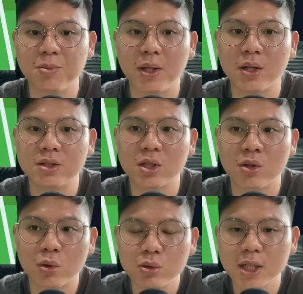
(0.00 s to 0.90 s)
because
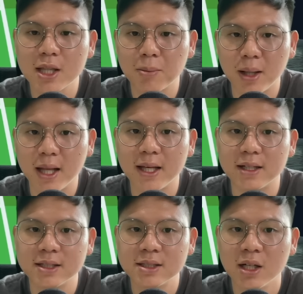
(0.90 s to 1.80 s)
those are the
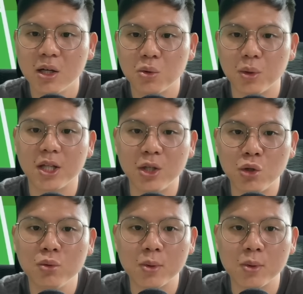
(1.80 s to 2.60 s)
players with a new